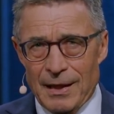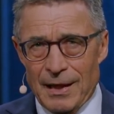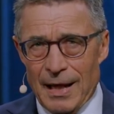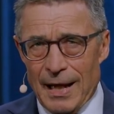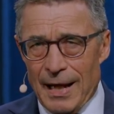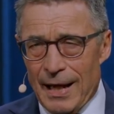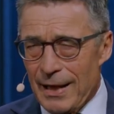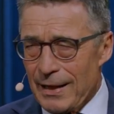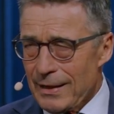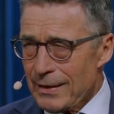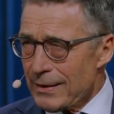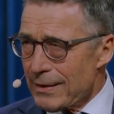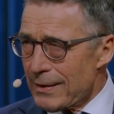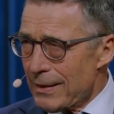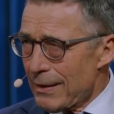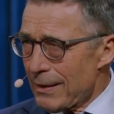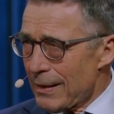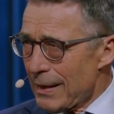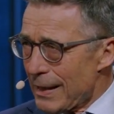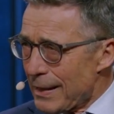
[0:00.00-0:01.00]
And
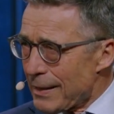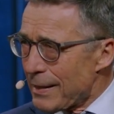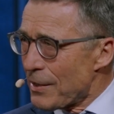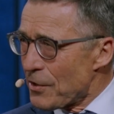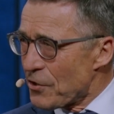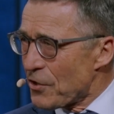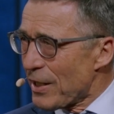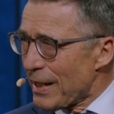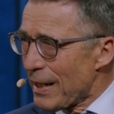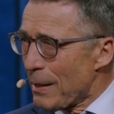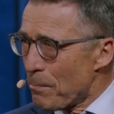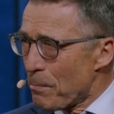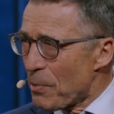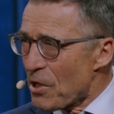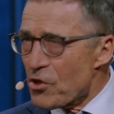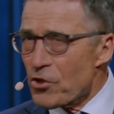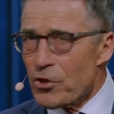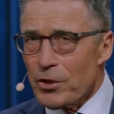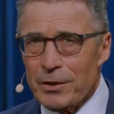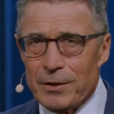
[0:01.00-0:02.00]
it is an
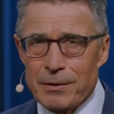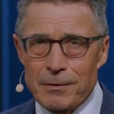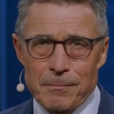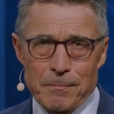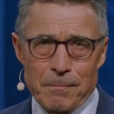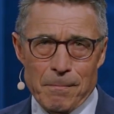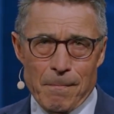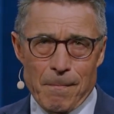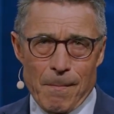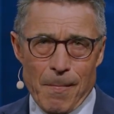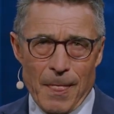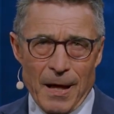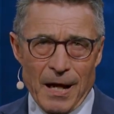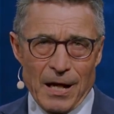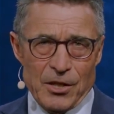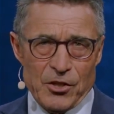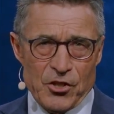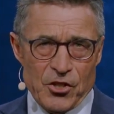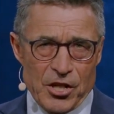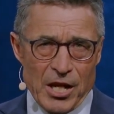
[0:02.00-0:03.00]
ambition
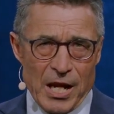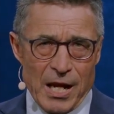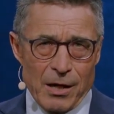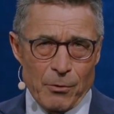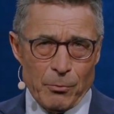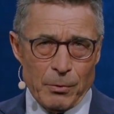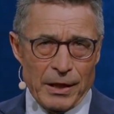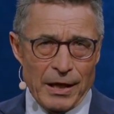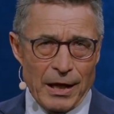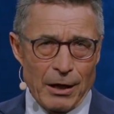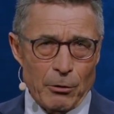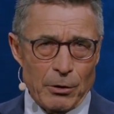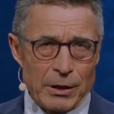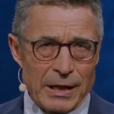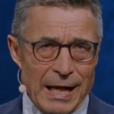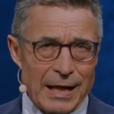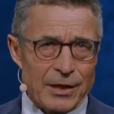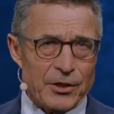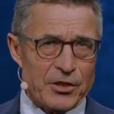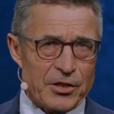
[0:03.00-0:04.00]
I share with our
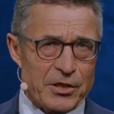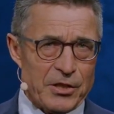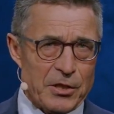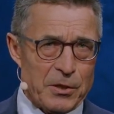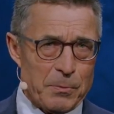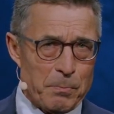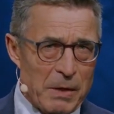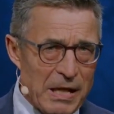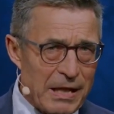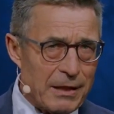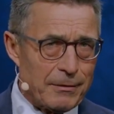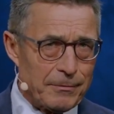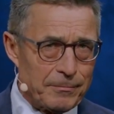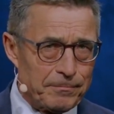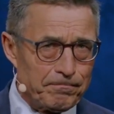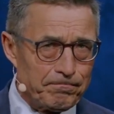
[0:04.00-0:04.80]
next speaker.